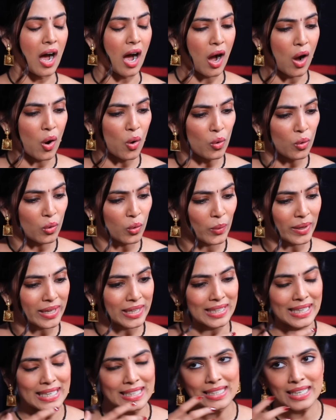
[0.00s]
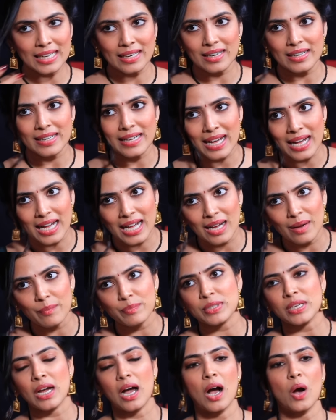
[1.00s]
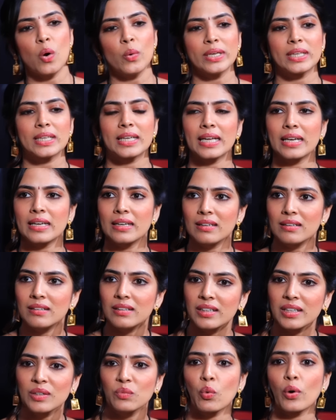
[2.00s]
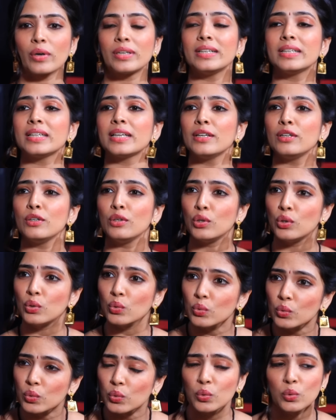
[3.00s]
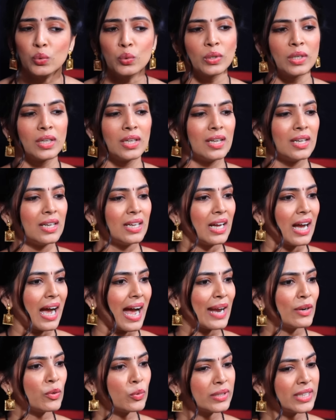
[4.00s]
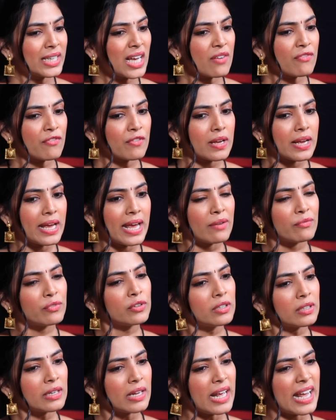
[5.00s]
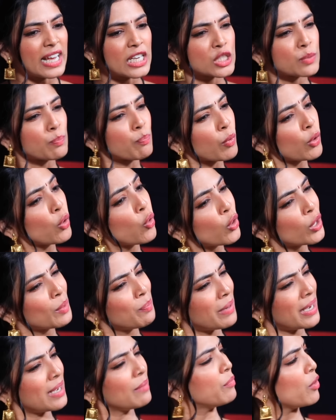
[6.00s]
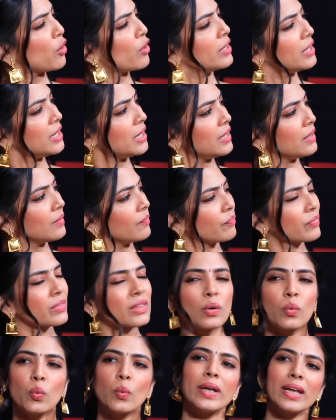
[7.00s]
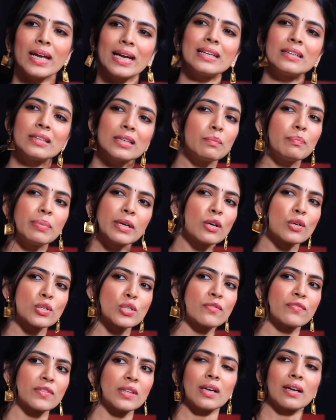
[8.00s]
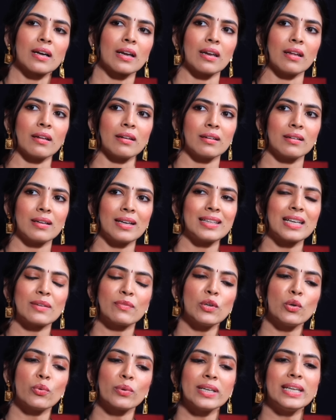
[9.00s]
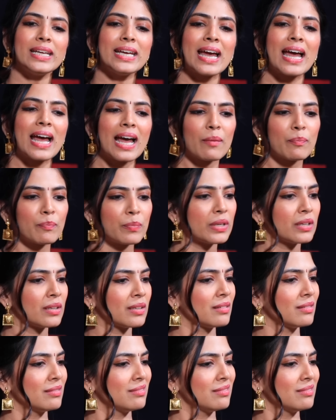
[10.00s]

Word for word: how quickly it can adapt, how it can learn, what it can do. I don't think I've ever explored my body the way I did because of Thangalaan. And that will only happen